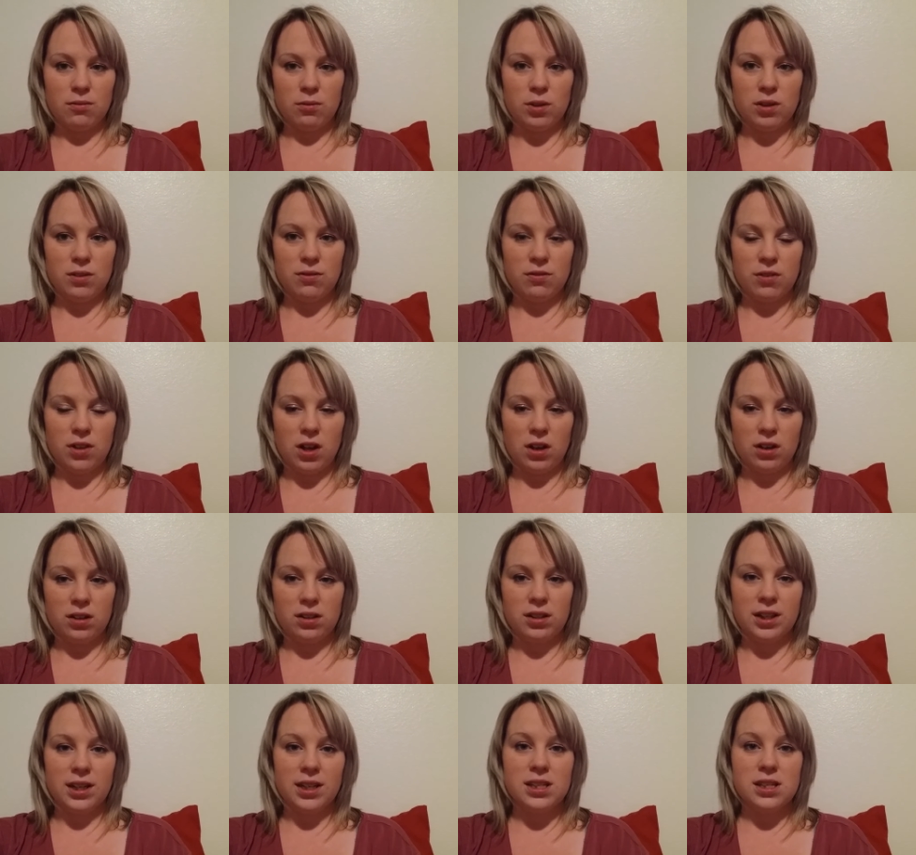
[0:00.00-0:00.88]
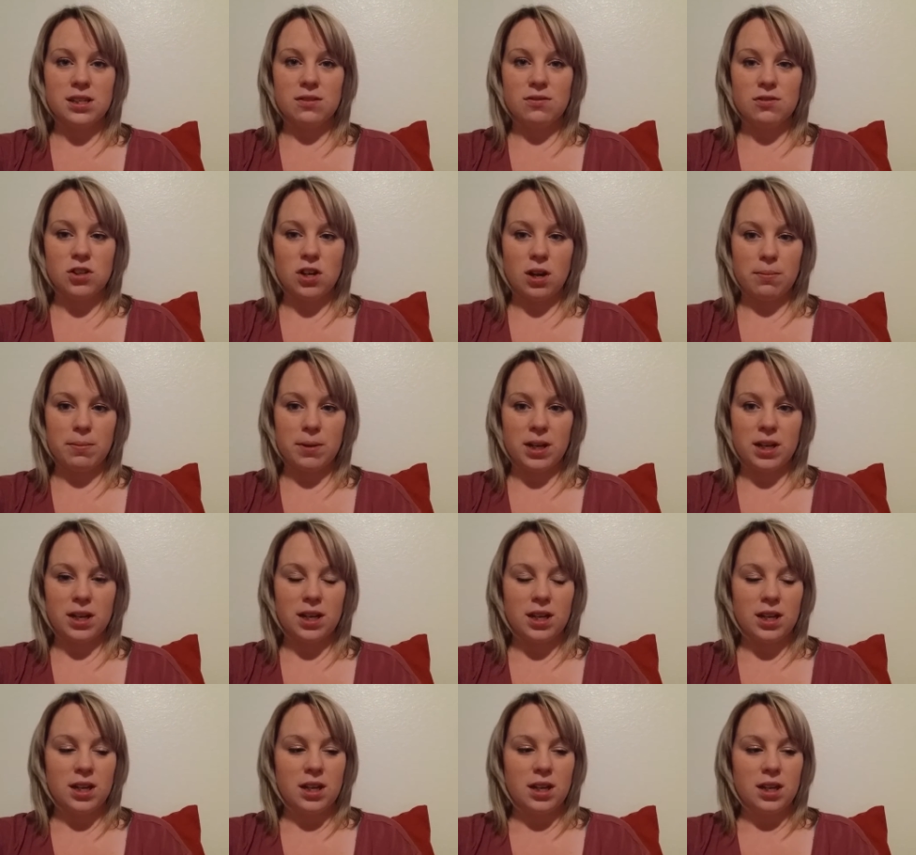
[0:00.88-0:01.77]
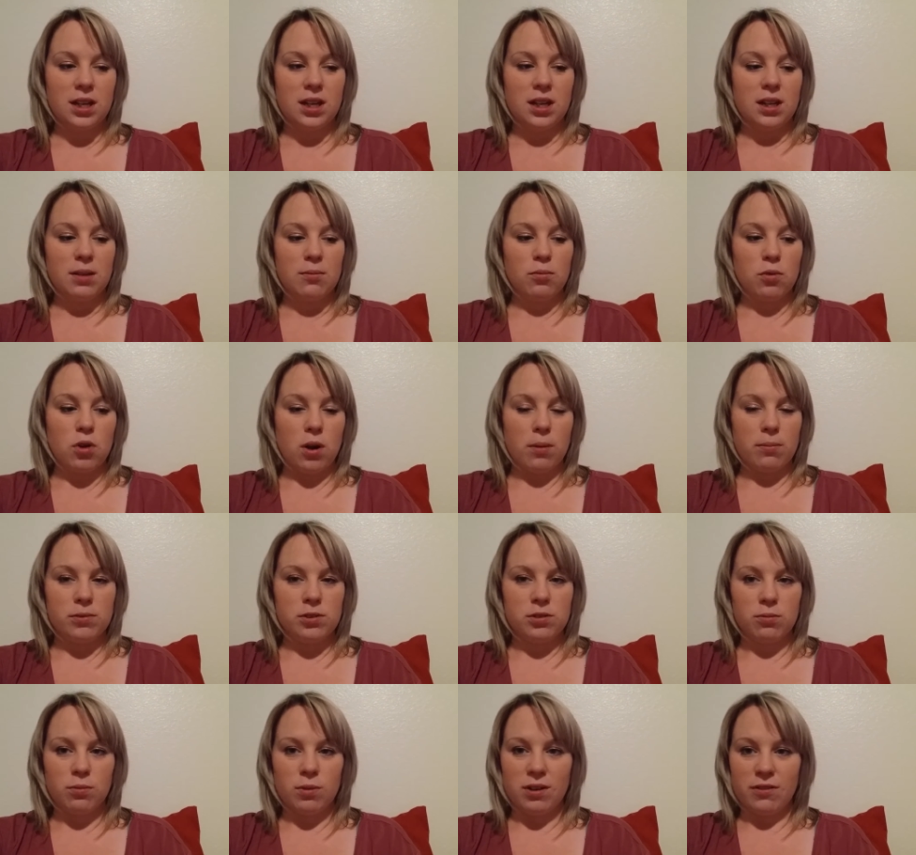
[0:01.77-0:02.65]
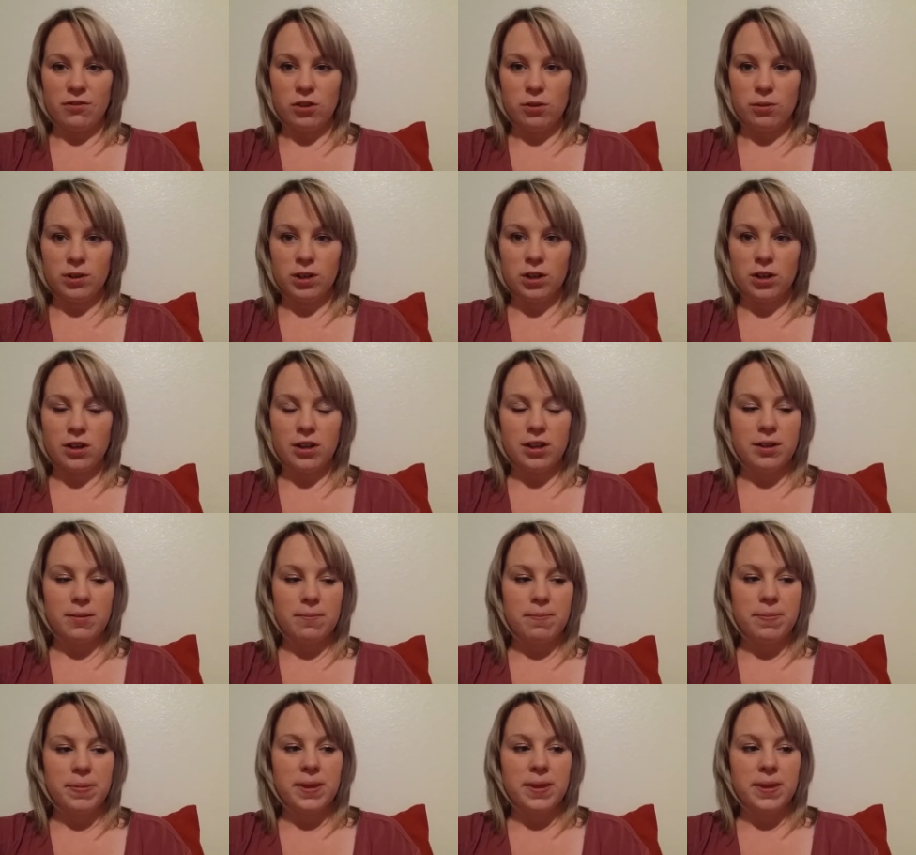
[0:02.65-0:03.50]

We Vlog Collective topic prompt, whatever you want to call it.